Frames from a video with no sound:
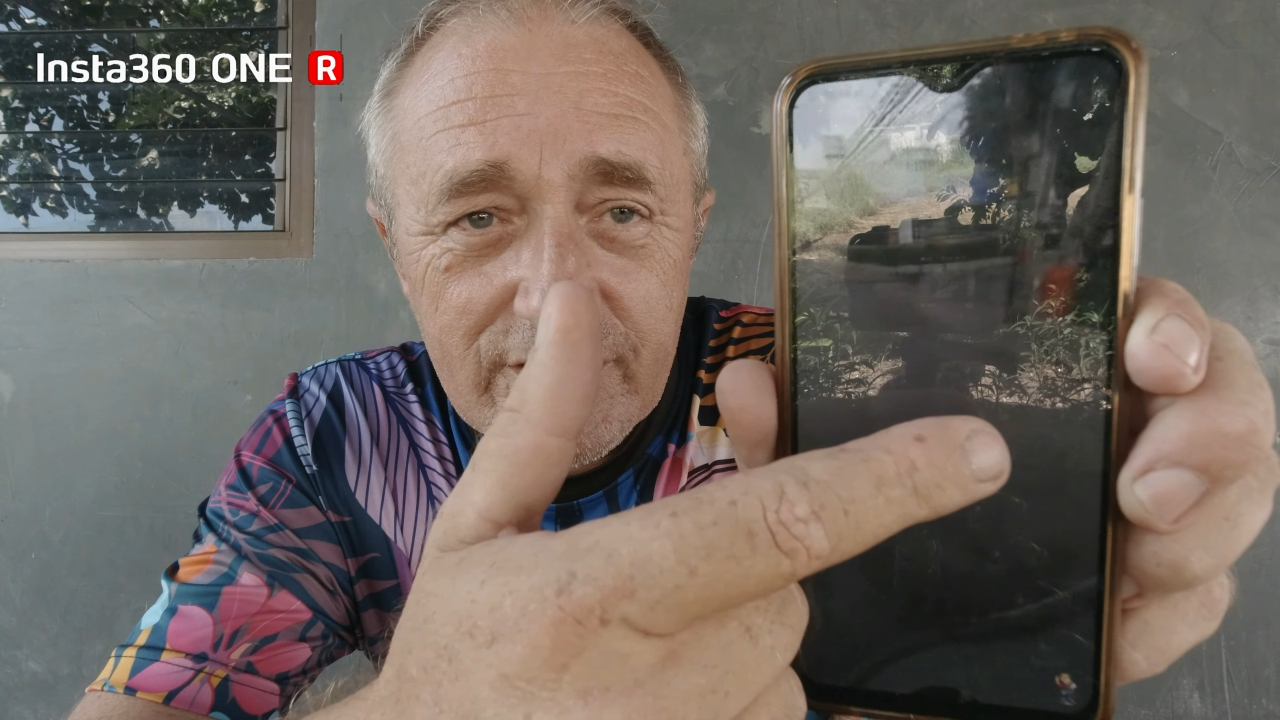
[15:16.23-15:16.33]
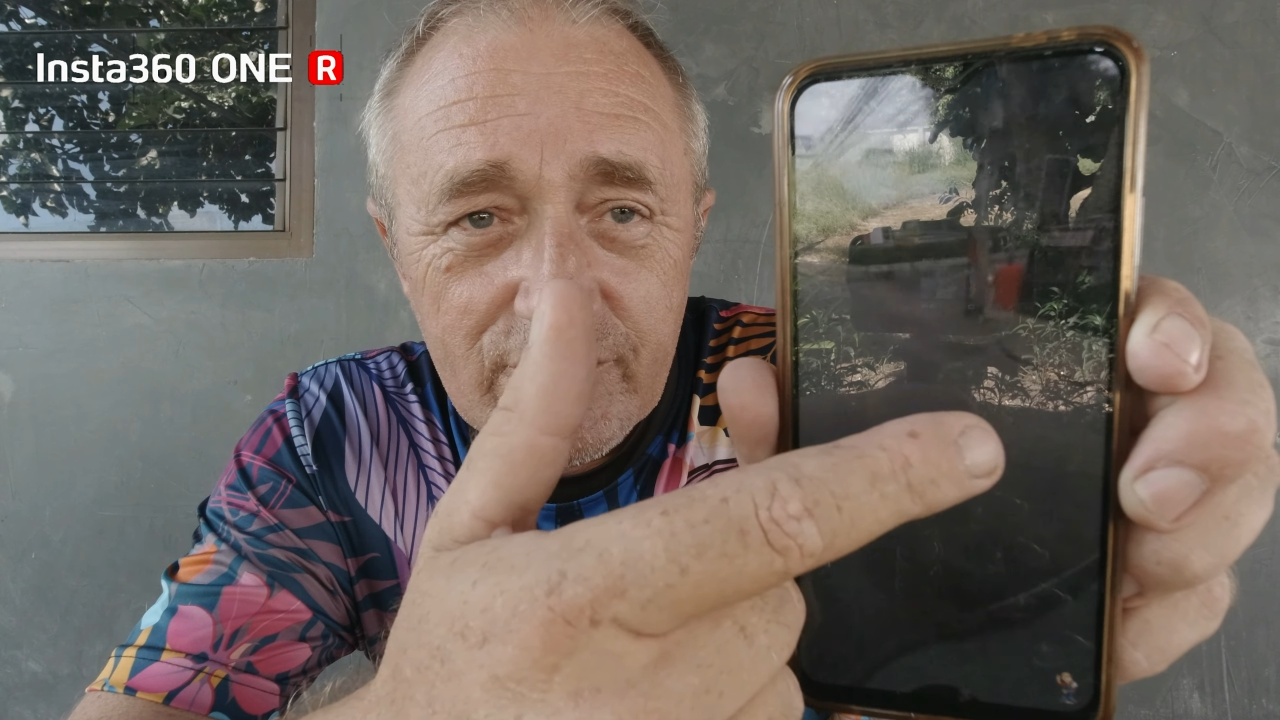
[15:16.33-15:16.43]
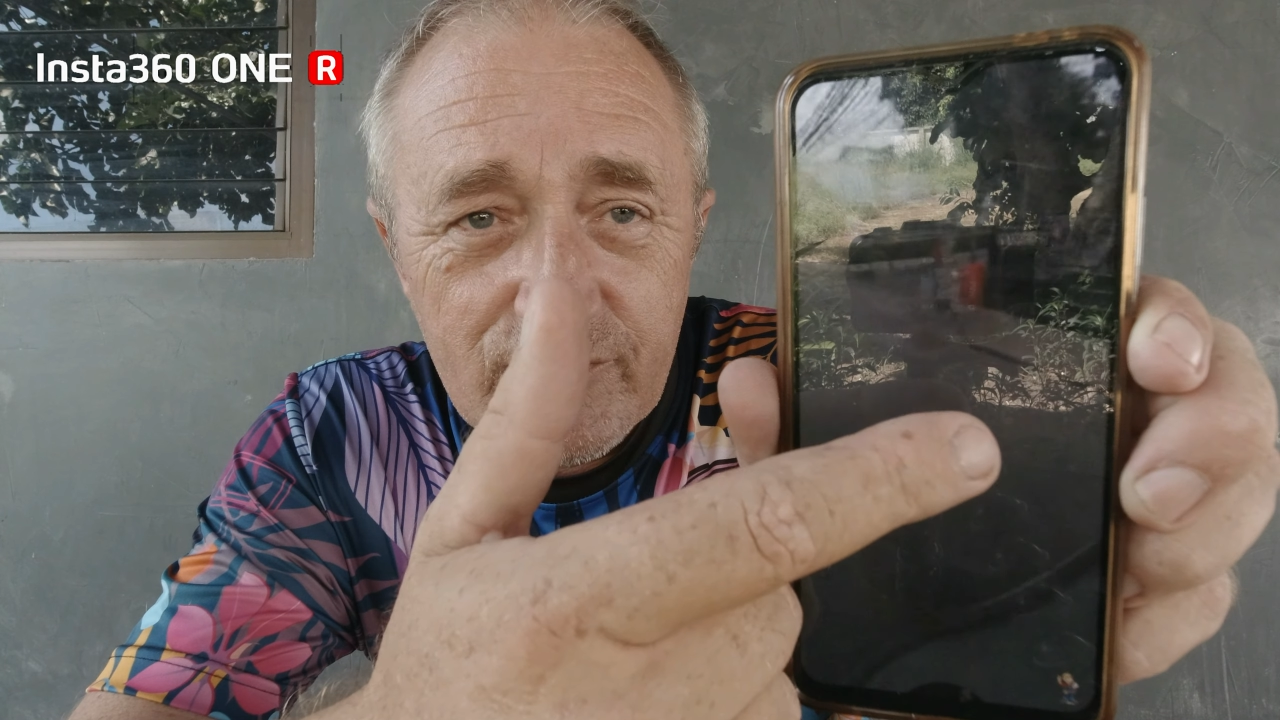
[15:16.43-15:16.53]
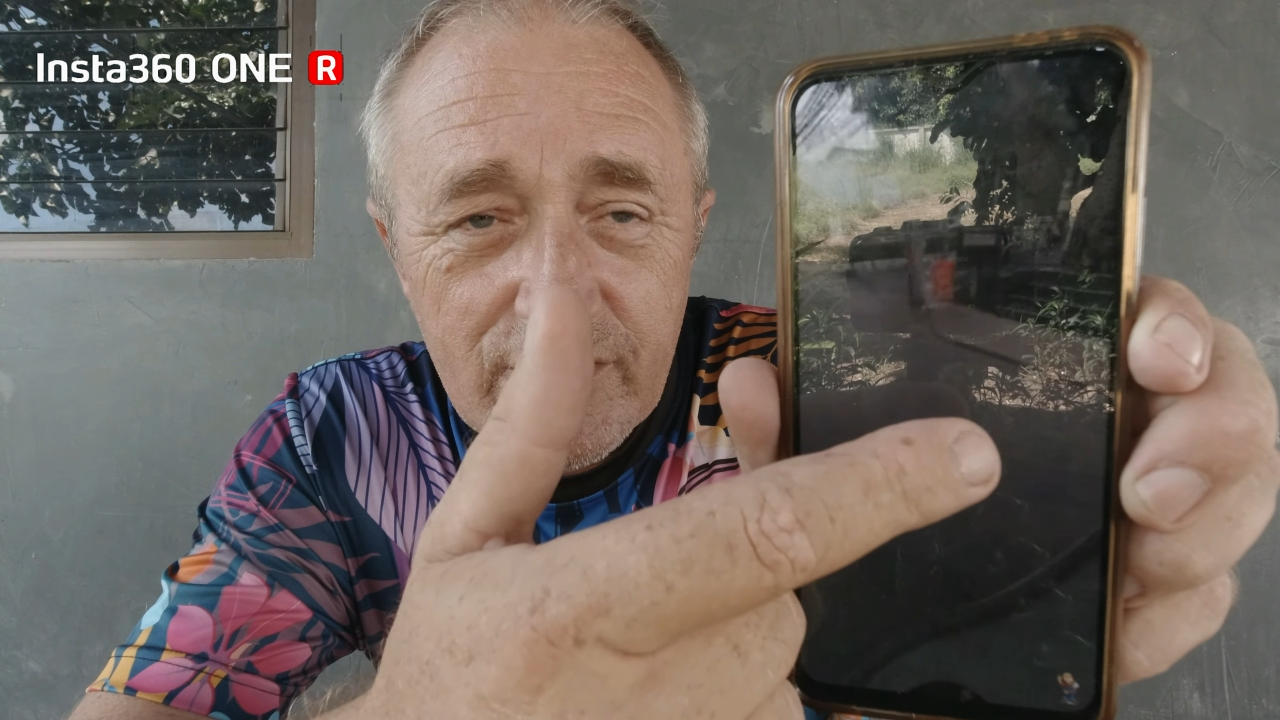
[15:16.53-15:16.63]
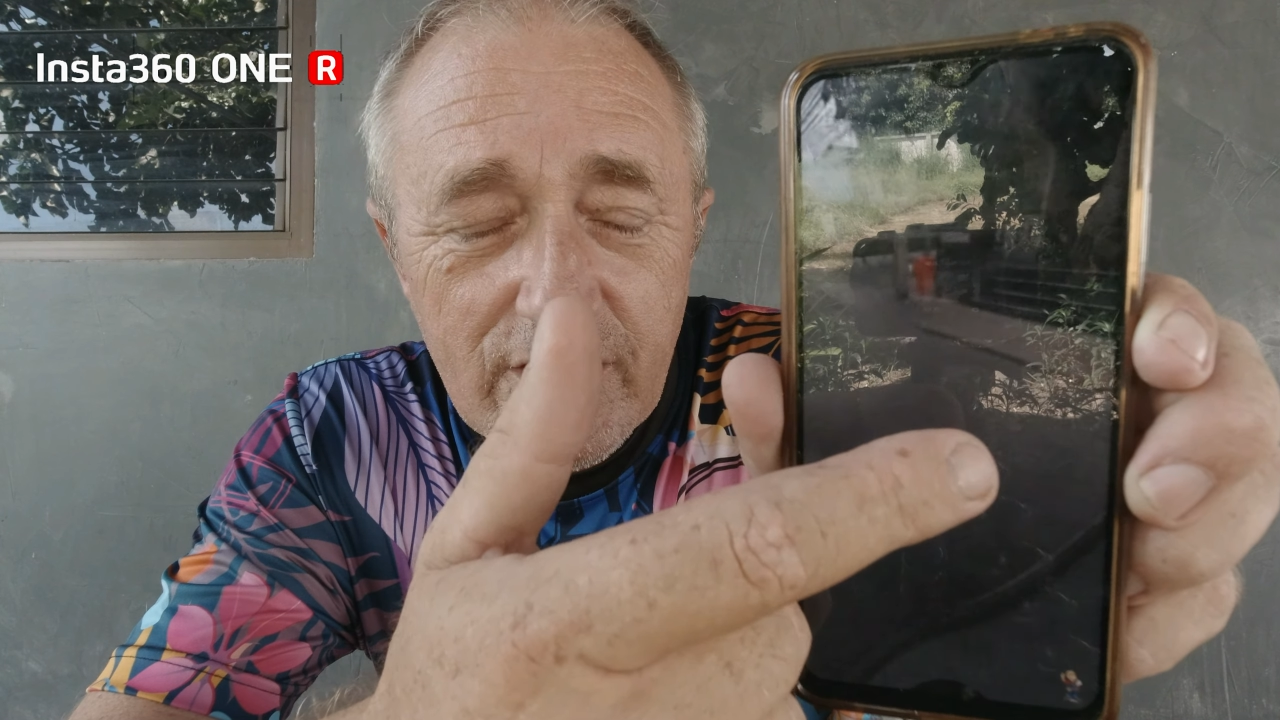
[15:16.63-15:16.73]
that,
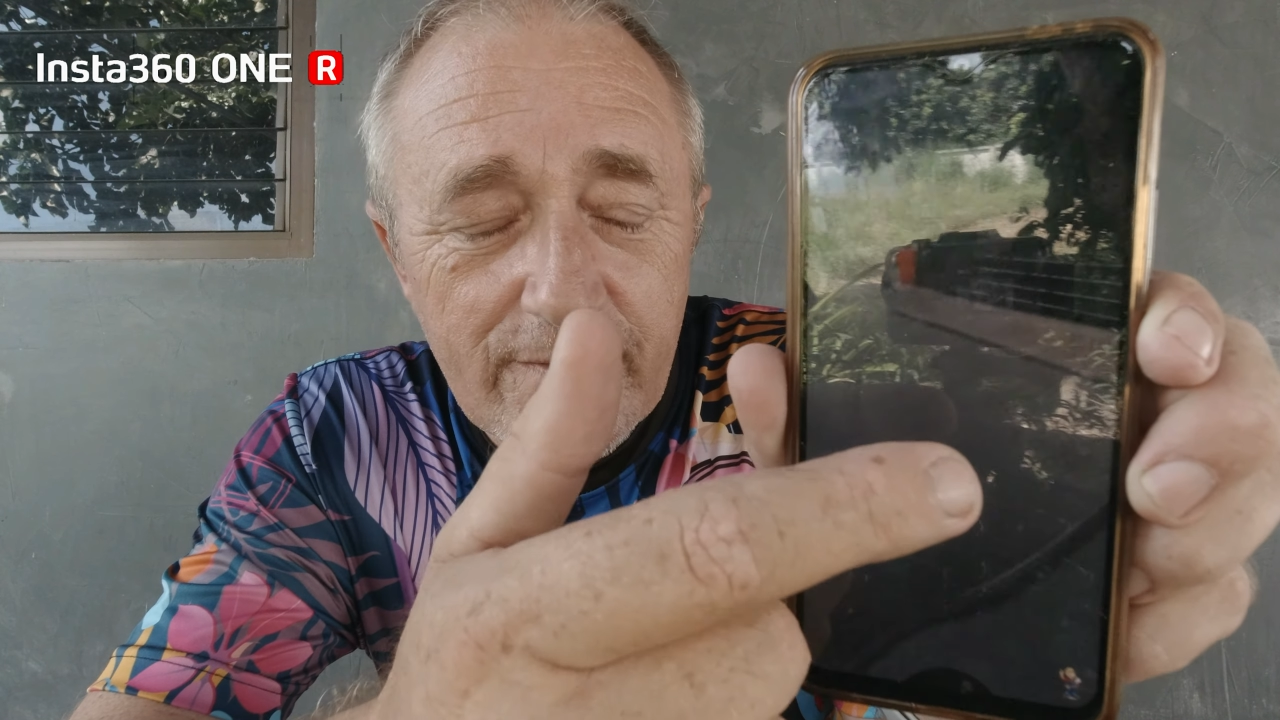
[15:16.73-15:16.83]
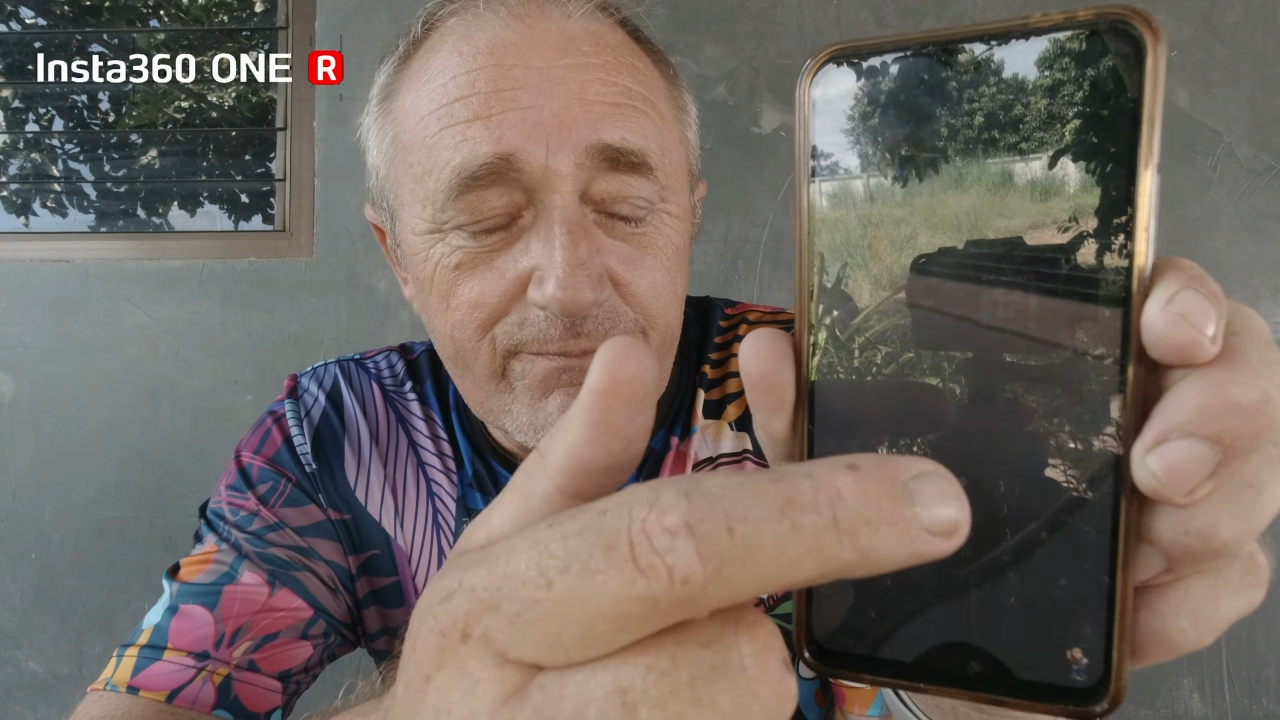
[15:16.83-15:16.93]
you know.